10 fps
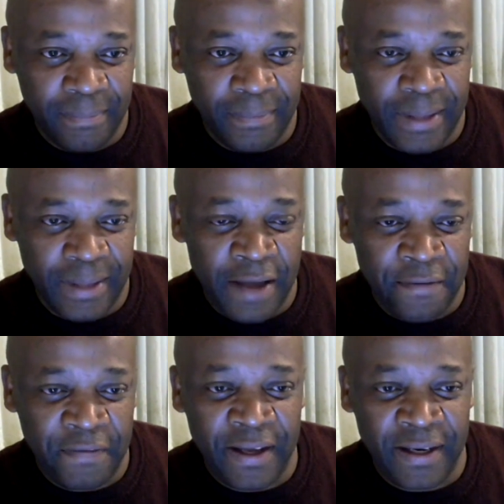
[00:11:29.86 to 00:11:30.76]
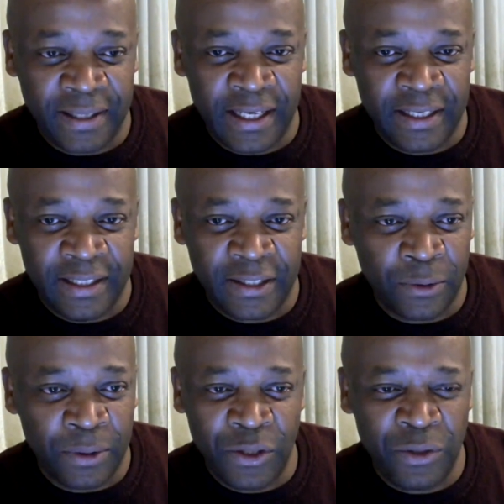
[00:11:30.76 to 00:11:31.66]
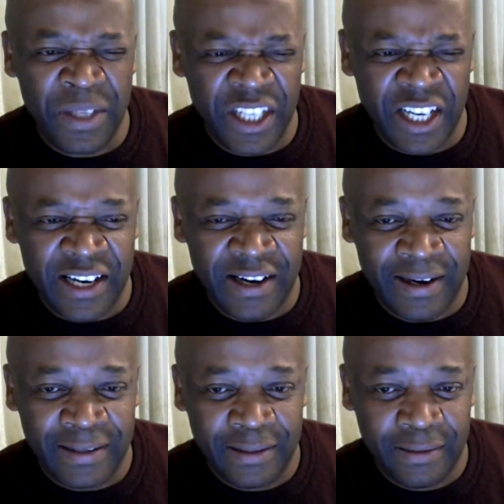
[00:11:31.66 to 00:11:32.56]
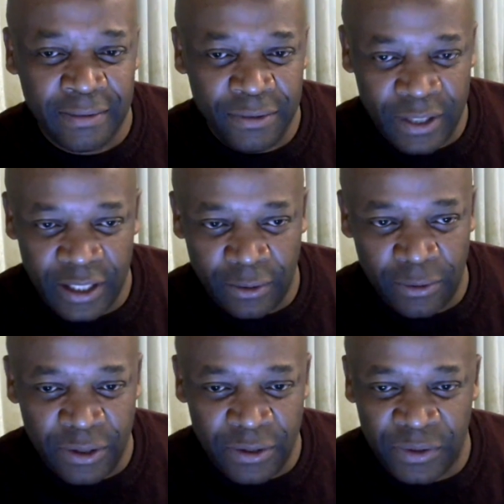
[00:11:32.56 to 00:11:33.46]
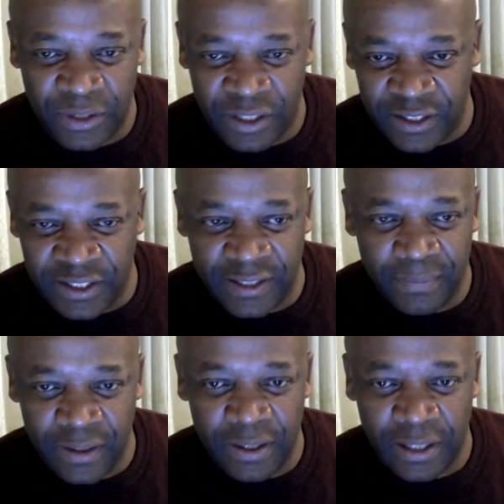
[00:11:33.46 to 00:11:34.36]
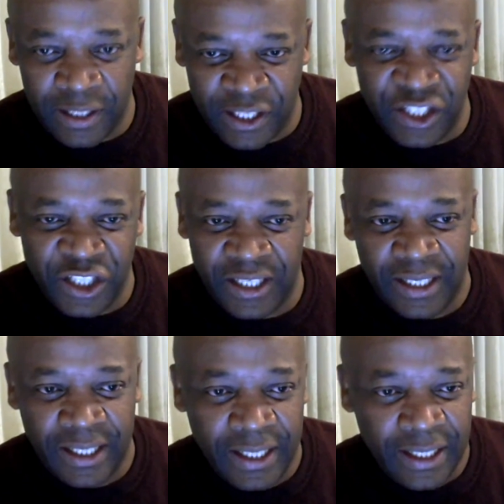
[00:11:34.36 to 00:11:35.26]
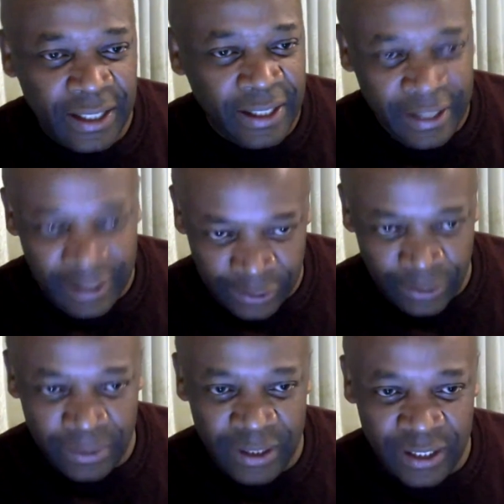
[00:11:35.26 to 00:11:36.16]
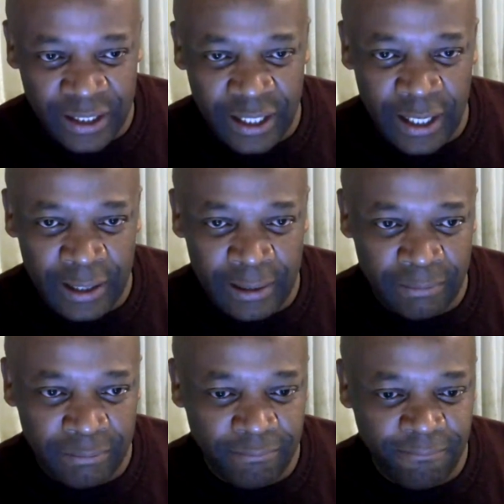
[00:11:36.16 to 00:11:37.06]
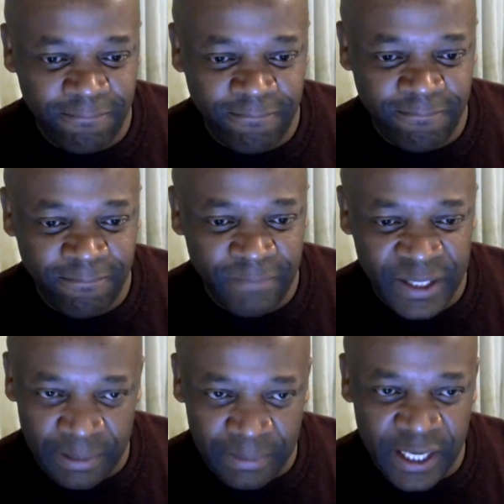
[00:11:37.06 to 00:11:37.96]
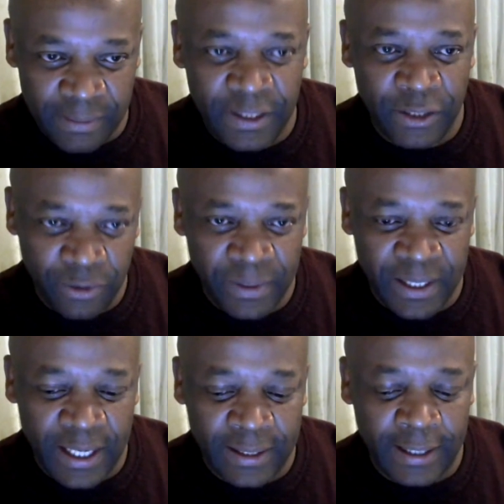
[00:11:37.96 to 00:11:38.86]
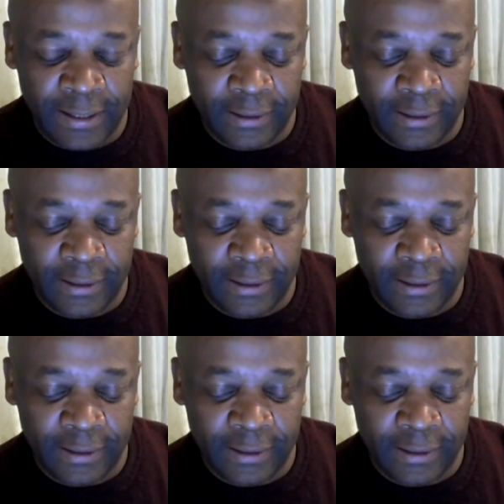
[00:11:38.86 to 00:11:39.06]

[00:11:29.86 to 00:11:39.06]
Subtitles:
felt that it's going to be general. You can contribute and say something, let's share. It's good. Sometimes it will be like that.